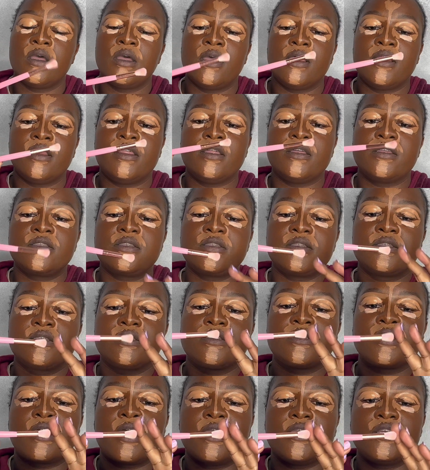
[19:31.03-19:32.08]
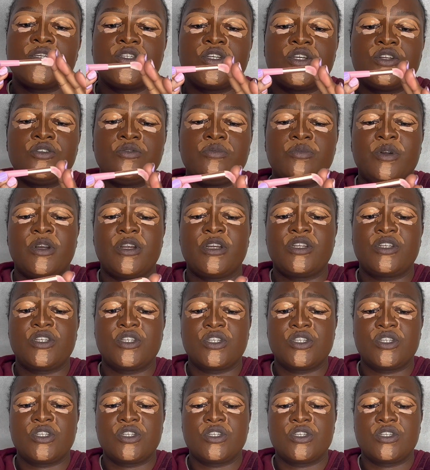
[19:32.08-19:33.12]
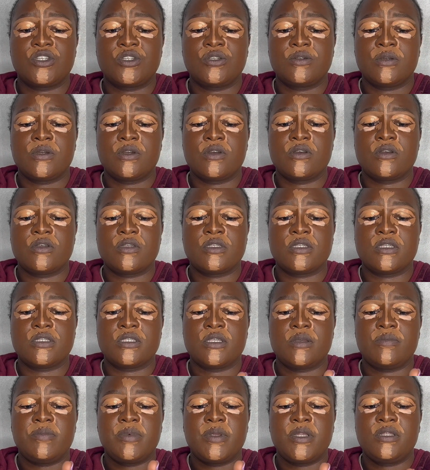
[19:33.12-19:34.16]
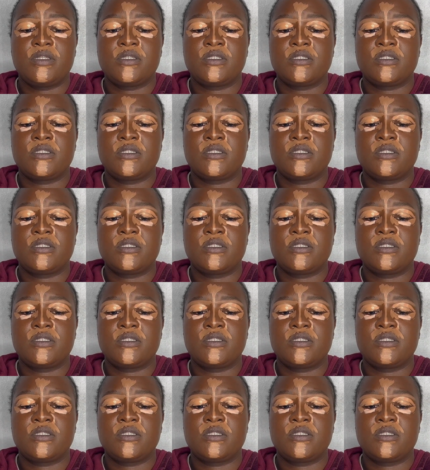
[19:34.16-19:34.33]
this eyeshadow brush because it's a bit